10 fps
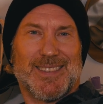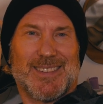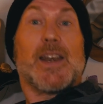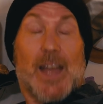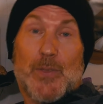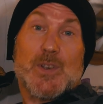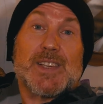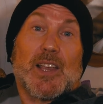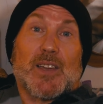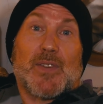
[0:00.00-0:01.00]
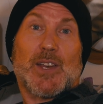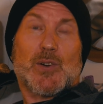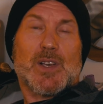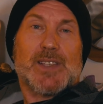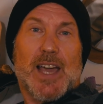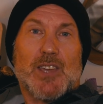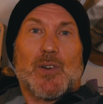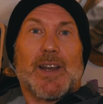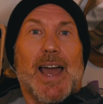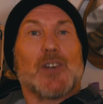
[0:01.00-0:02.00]
Another selling feature is that you
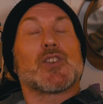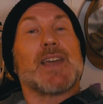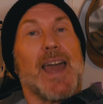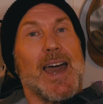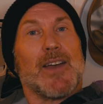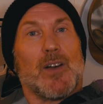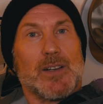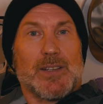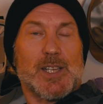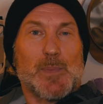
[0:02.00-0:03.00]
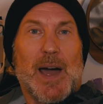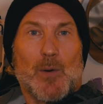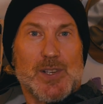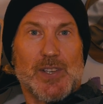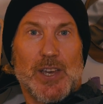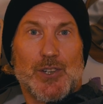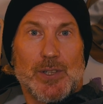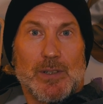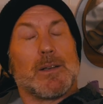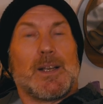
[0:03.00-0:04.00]
could actually add on to this power
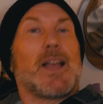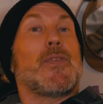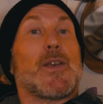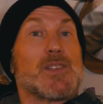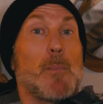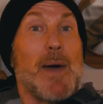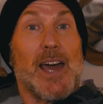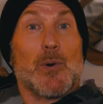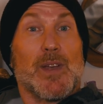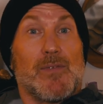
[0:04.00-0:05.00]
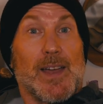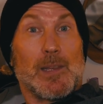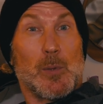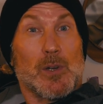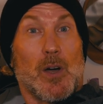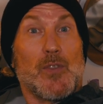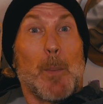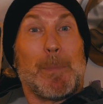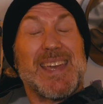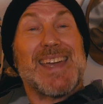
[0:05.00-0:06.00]
station. There's a battery available called the
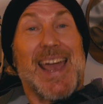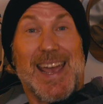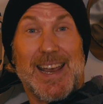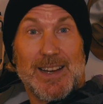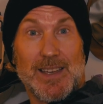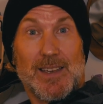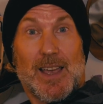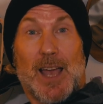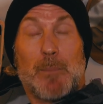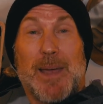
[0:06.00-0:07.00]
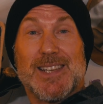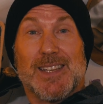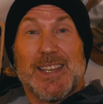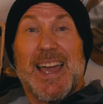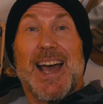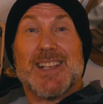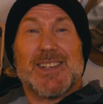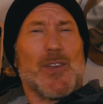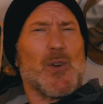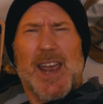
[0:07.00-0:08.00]
B80 and basically adds
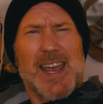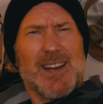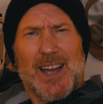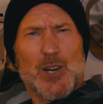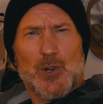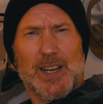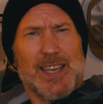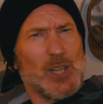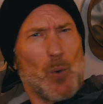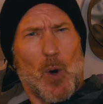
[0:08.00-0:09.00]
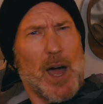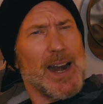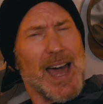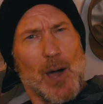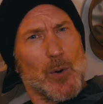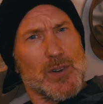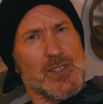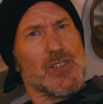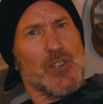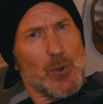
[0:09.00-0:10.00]
another 800 kilowatt
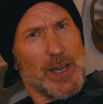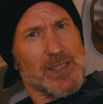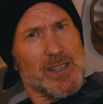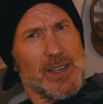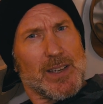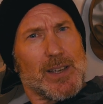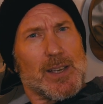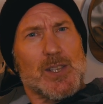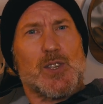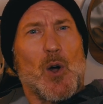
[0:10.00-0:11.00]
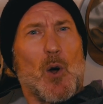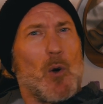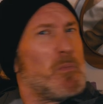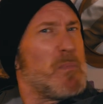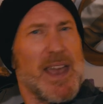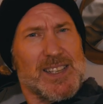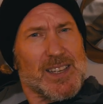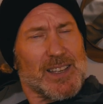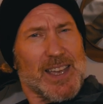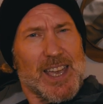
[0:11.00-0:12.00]
hours to it. So
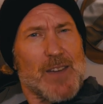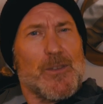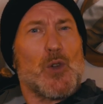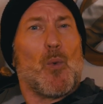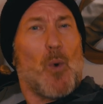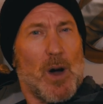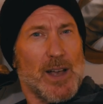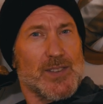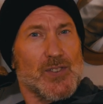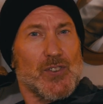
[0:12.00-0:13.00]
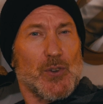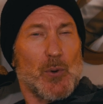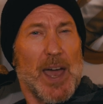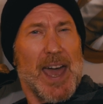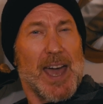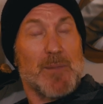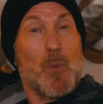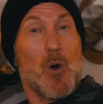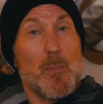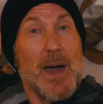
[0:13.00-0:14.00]
basically, if you want to add
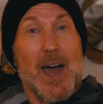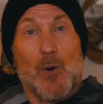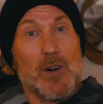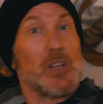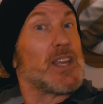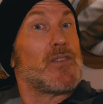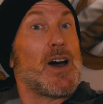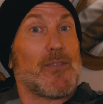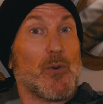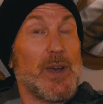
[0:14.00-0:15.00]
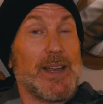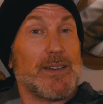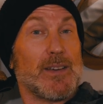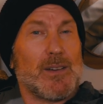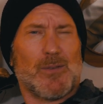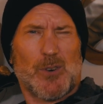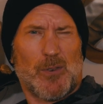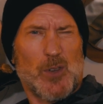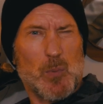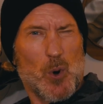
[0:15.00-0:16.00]
more power and live off grid for a
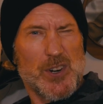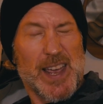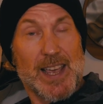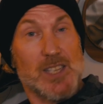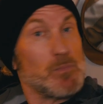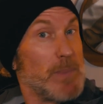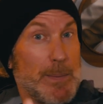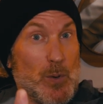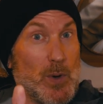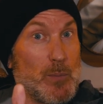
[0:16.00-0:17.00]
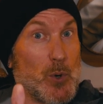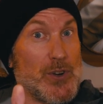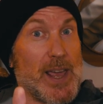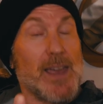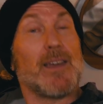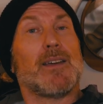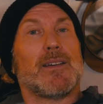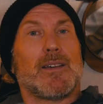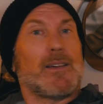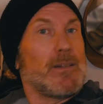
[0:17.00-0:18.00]
few more days, maybe one more day,
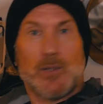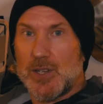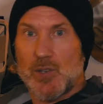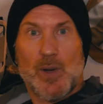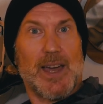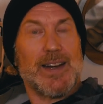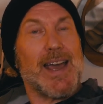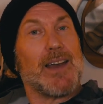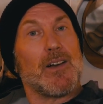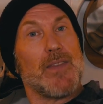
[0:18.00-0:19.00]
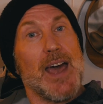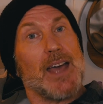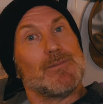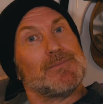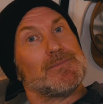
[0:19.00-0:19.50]
just go ahead and add on that.